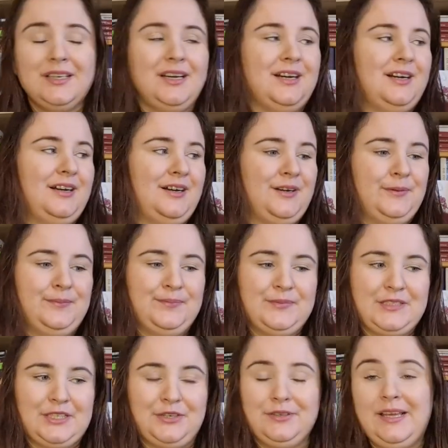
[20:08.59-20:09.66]
Um,
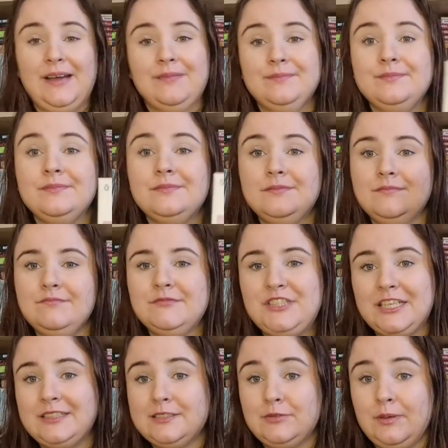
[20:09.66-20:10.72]
so yeah,
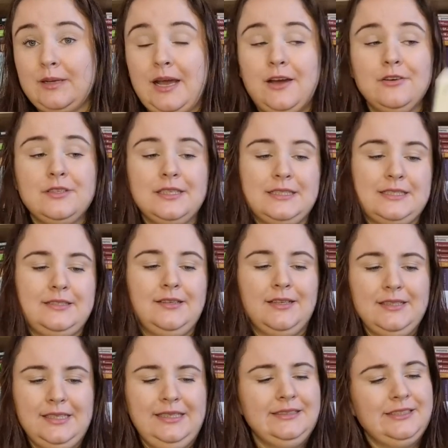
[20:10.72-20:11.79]
check this one out. It's not
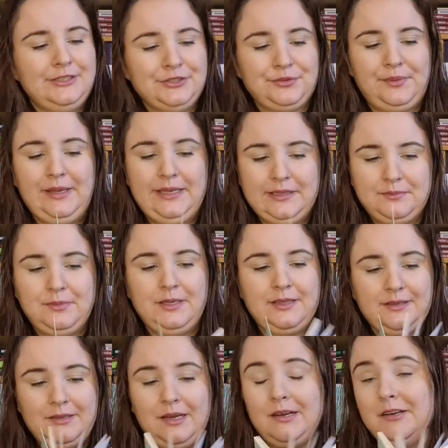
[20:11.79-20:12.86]
easy to read, but
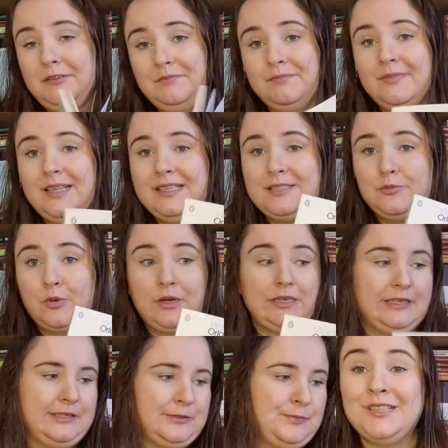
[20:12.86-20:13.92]
um, it's worth
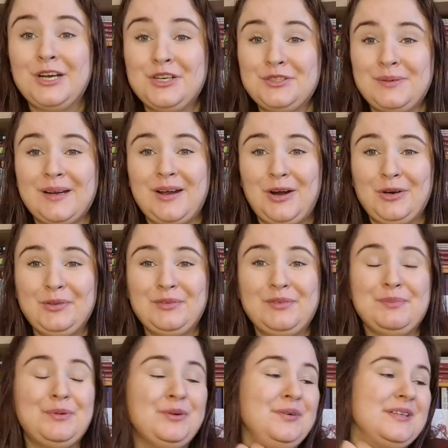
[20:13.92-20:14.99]
it. Those were all of
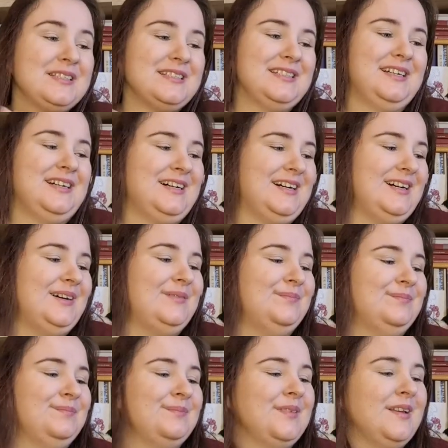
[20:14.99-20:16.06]
the books.
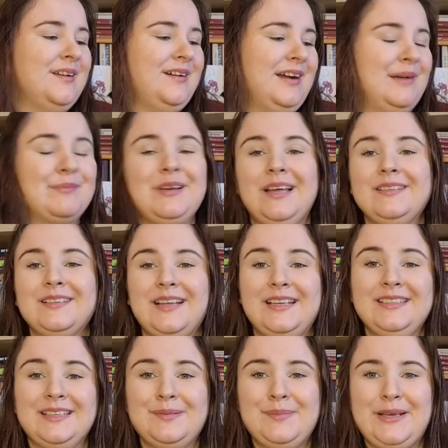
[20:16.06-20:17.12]
Um, I'm glad that I
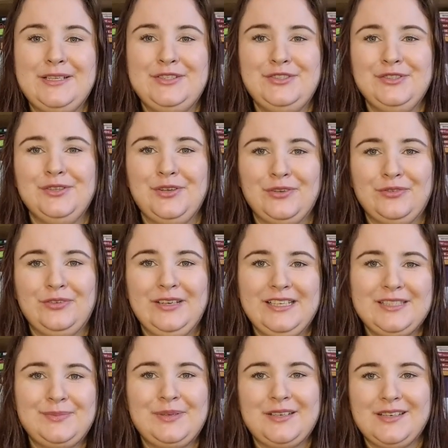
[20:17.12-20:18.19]
didn't make too long of a
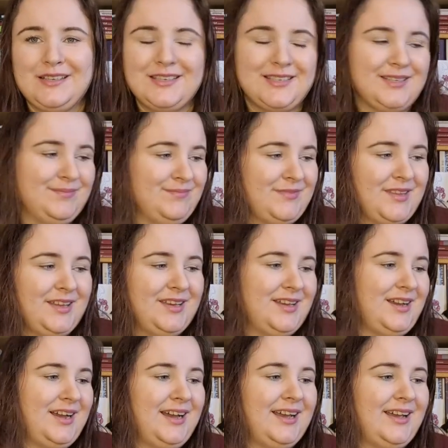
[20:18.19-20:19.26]
list because
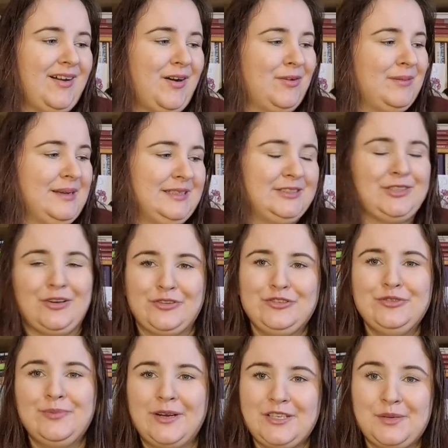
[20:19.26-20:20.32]
I always talk
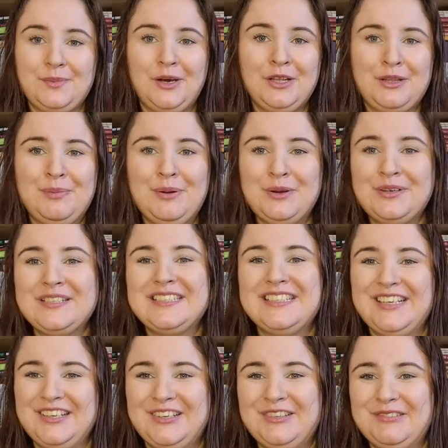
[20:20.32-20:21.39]
too much about the books,
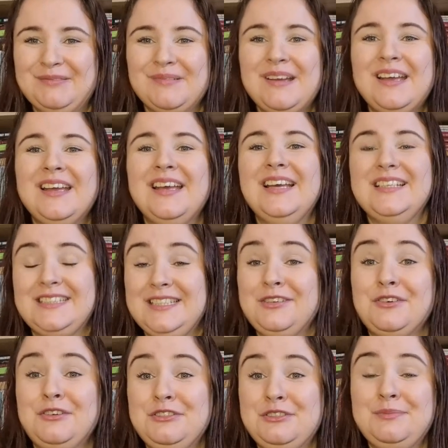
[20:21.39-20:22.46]
so it's still
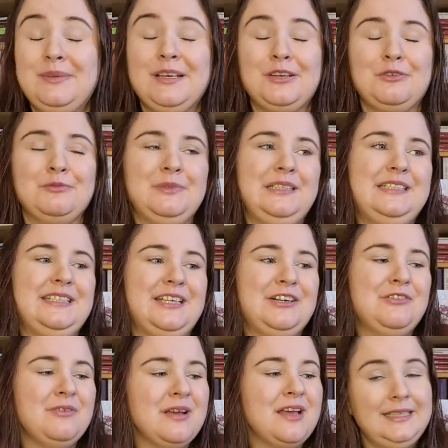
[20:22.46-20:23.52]
going to be a long
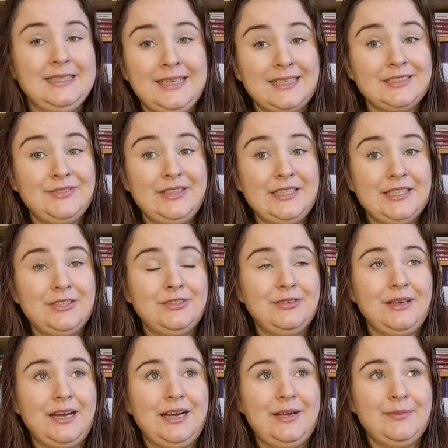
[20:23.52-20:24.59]
video. In the next video,
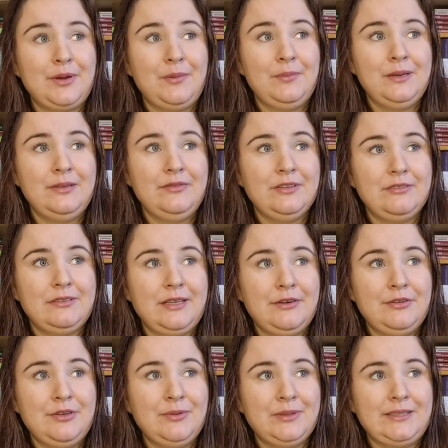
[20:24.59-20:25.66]
I probably will tell
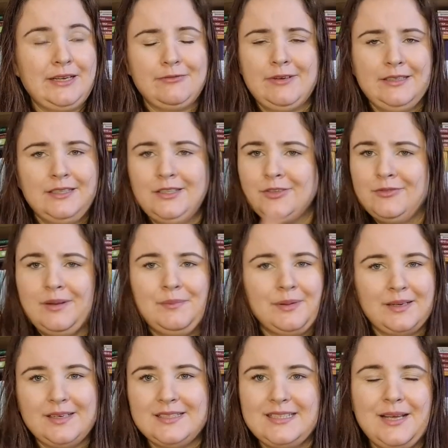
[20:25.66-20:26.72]
you what I read in November
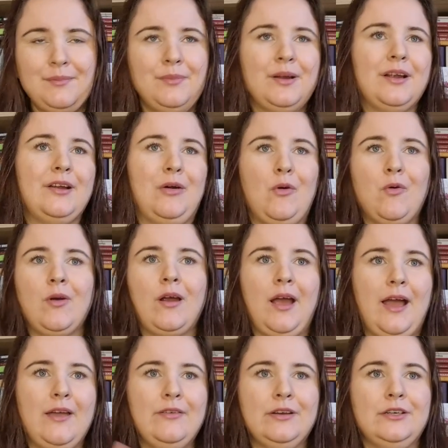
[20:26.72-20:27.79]
and December, or
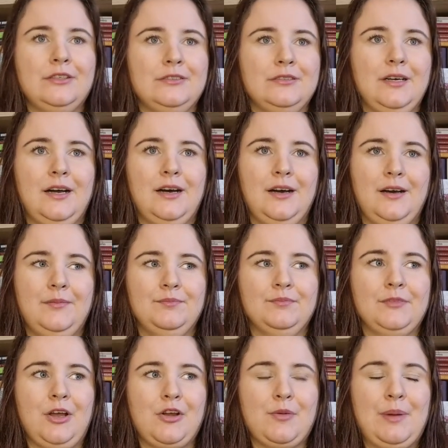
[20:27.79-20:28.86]
I will um,
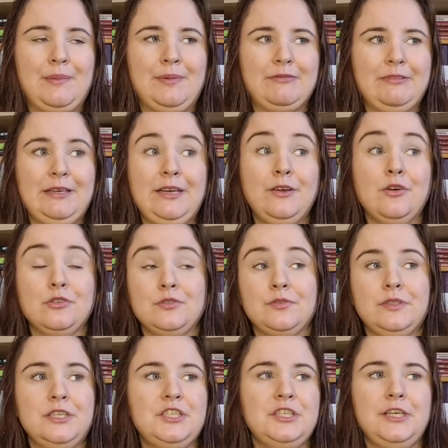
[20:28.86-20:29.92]
talk about my reading goals
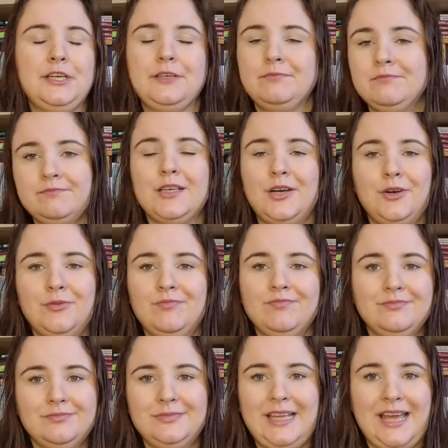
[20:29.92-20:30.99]
for this year. So
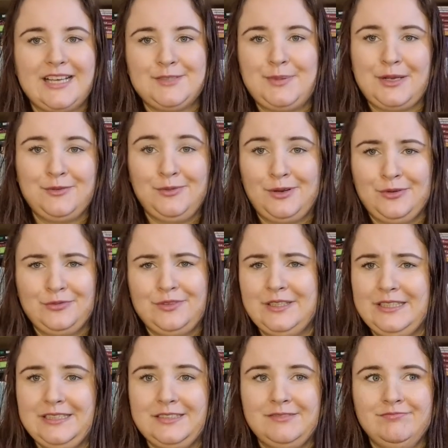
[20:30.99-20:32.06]
yeah, expect one of
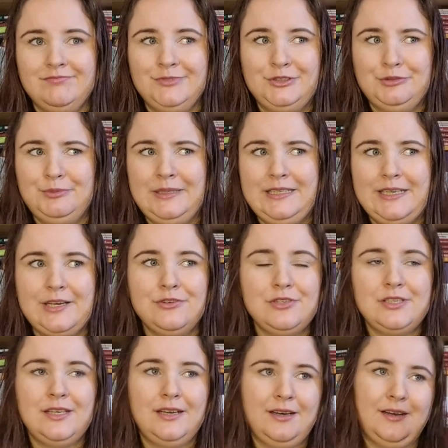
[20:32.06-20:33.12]
these two
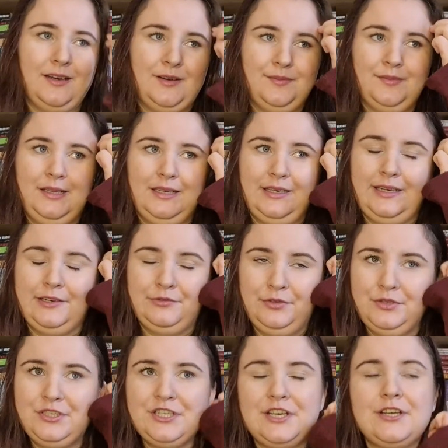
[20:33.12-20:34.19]
videos um, in the near
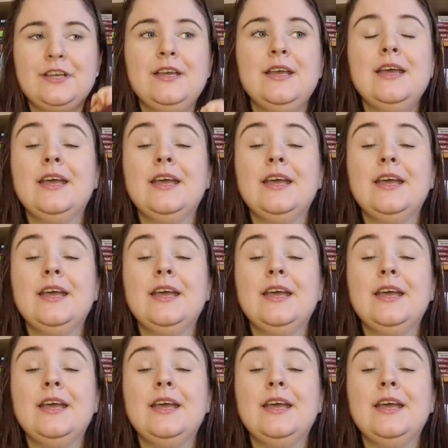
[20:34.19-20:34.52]
future.